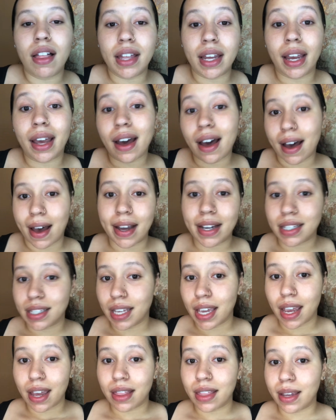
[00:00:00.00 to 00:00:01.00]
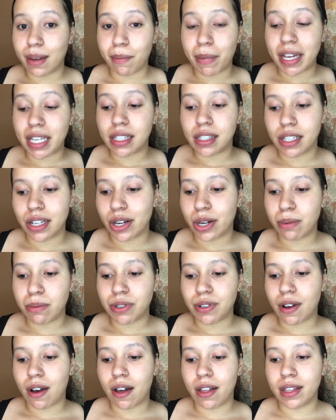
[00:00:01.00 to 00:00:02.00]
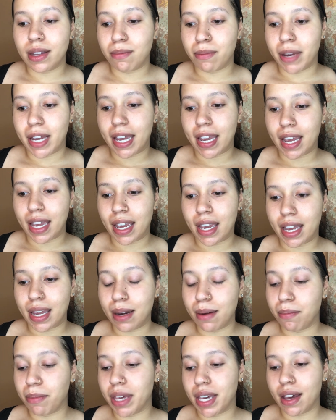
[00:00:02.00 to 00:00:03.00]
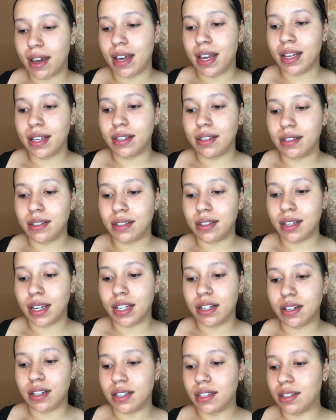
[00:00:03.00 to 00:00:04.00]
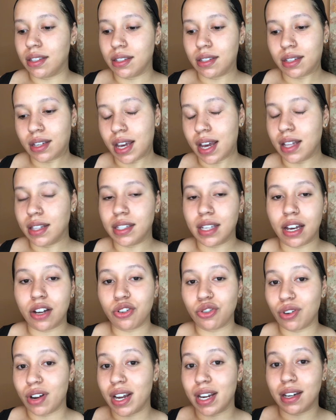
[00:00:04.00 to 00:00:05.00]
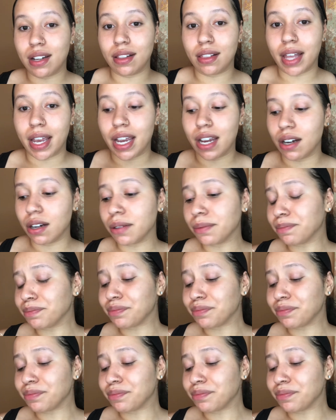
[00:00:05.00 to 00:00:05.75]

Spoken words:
it cocktailing my serums all in my hand because it just cuts out trying to layer.